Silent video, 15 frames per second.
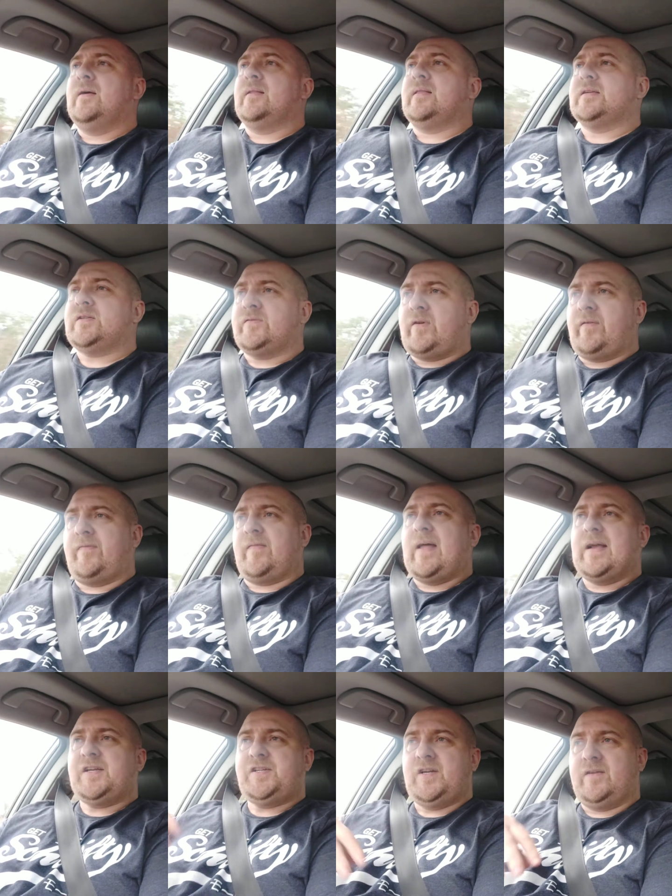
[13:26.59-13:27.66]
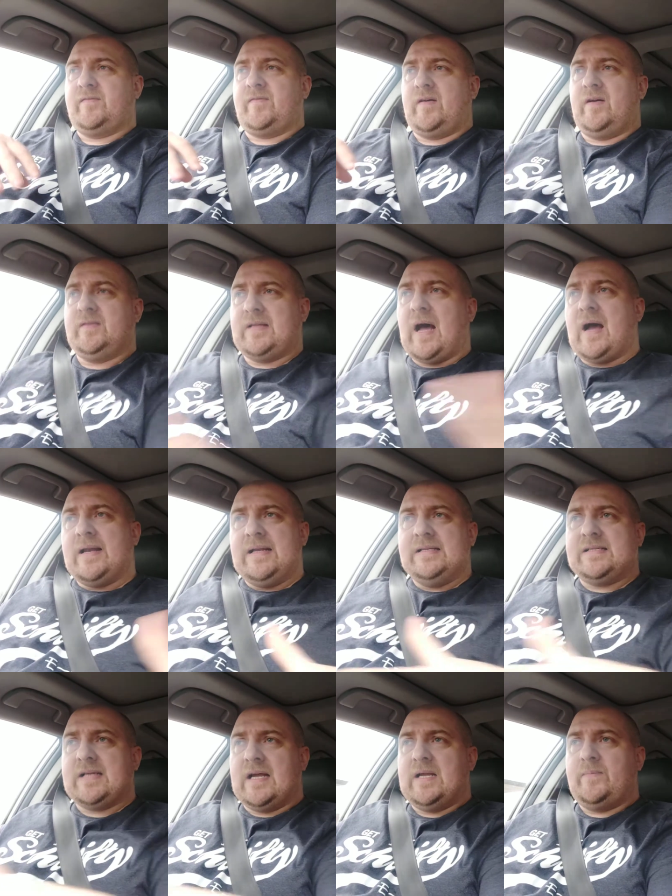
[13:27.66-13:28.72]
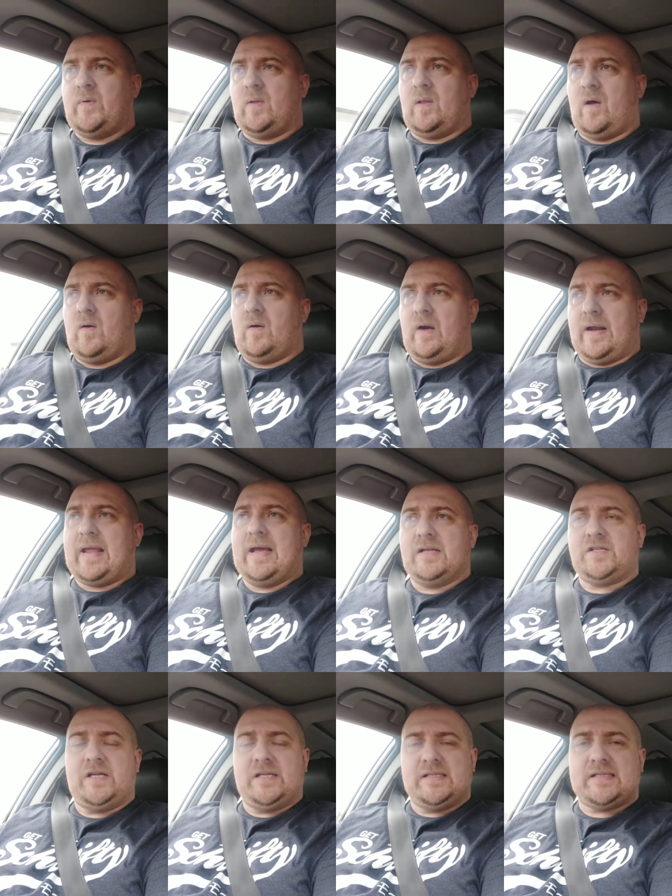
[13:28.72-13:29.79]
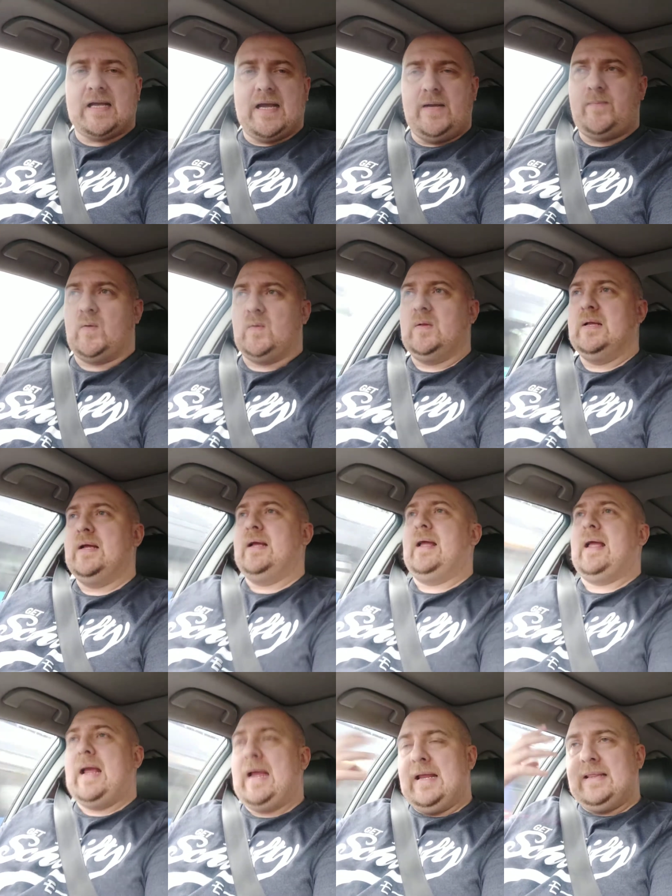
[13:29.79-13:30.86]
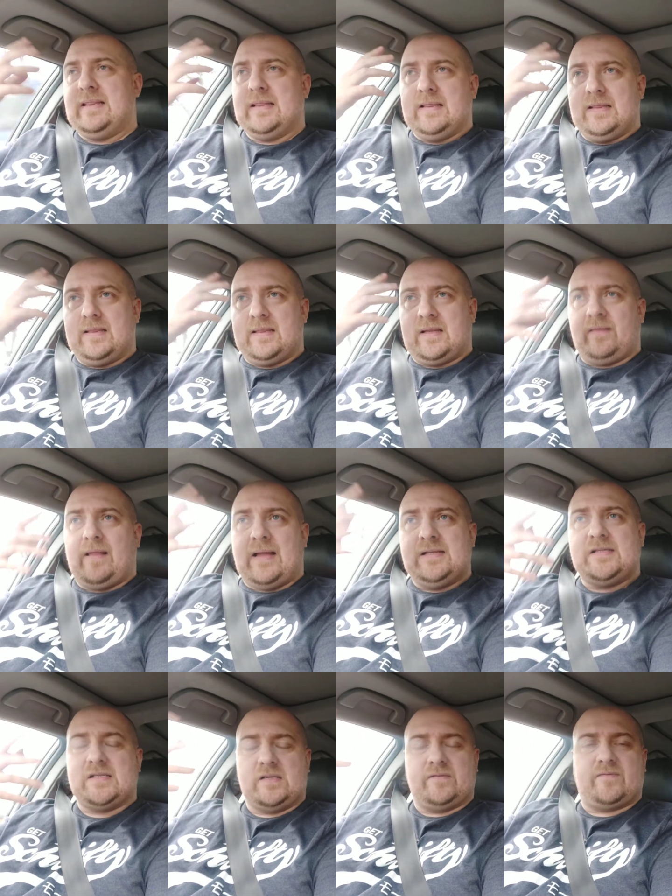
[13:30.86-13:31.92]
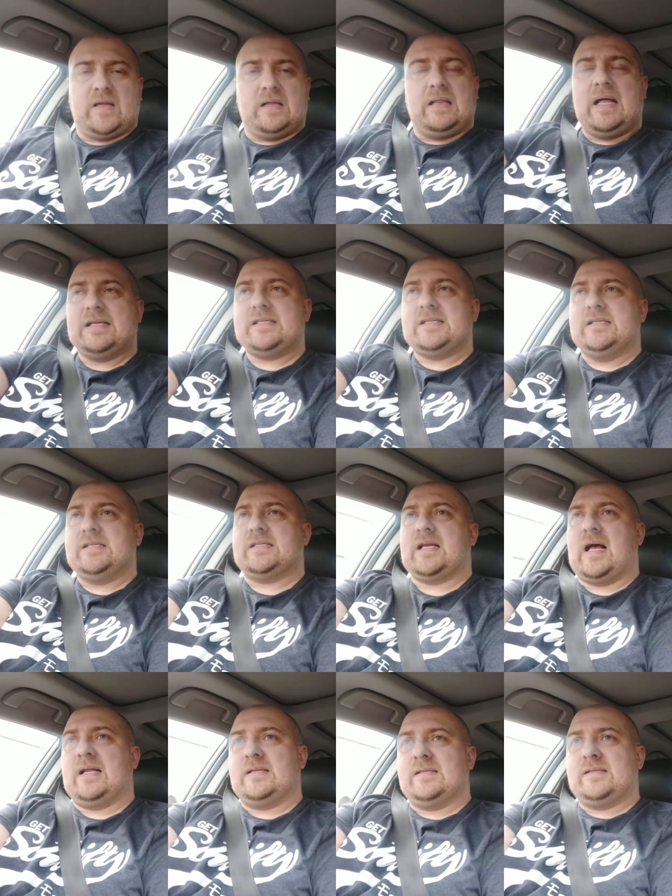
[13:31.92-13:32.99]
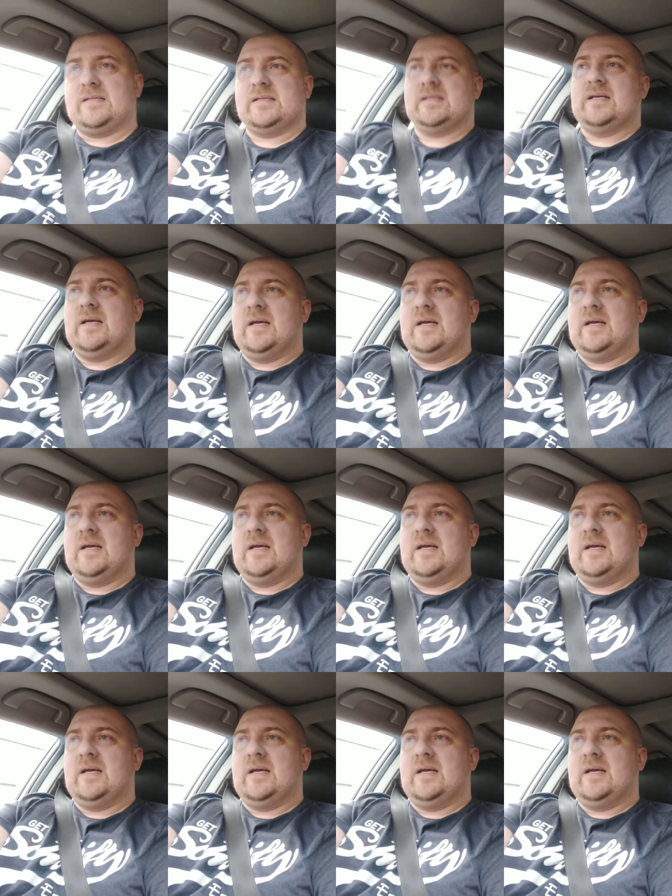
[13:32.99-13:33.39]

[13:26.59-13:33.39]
There's a reflection of a dining table or a kitchen table in the lenses of the glasses, and